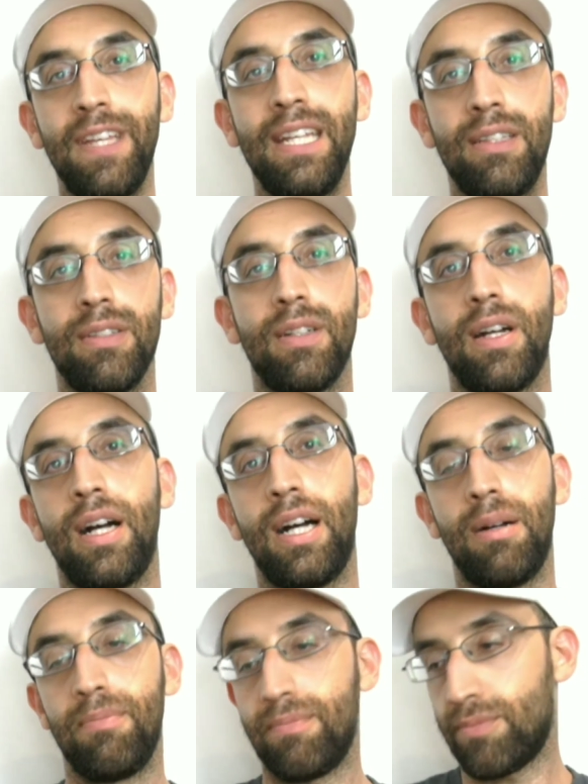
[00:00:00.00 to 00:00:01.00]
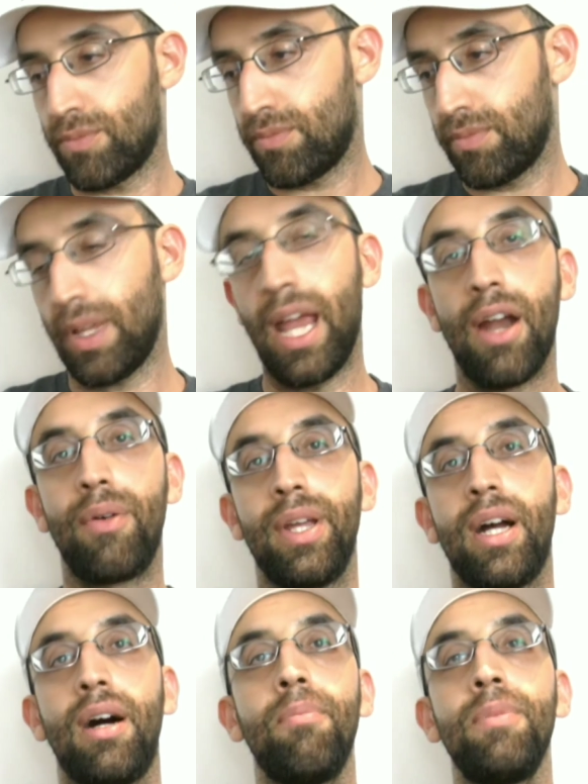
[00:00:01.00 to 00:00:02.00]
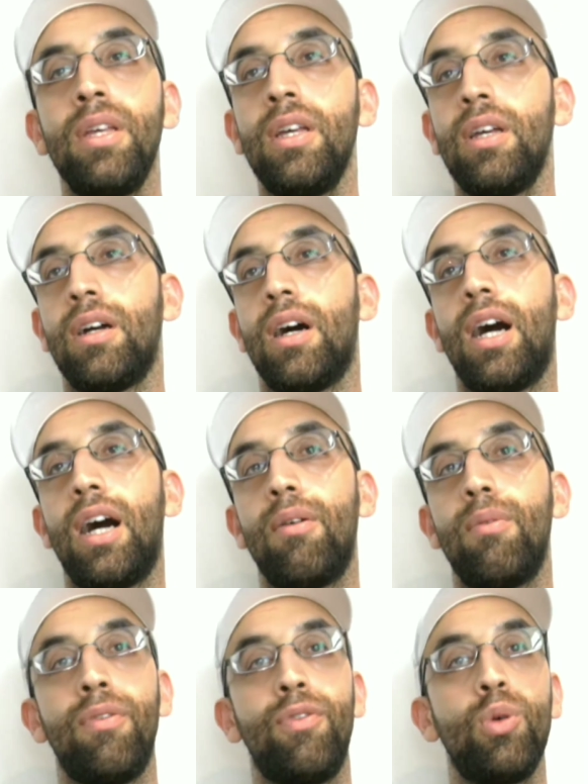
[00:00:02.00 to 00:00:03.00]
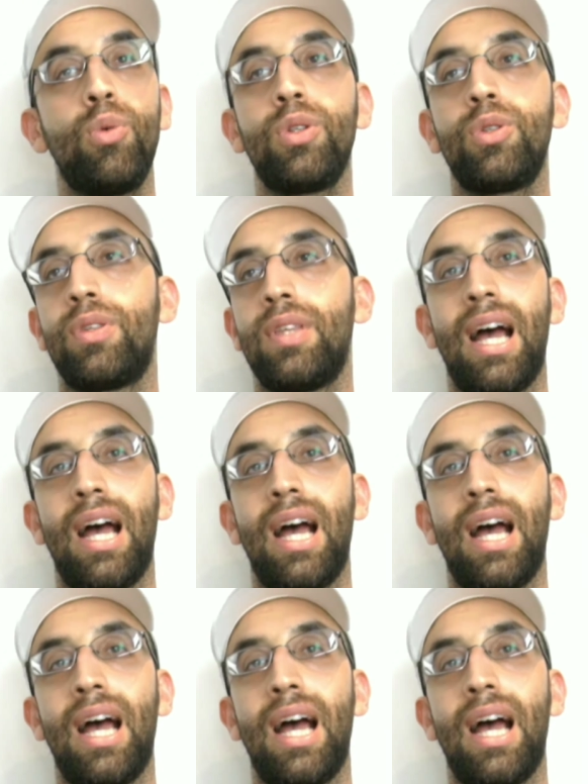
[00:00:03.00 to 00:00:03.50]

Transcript: feet area. If you were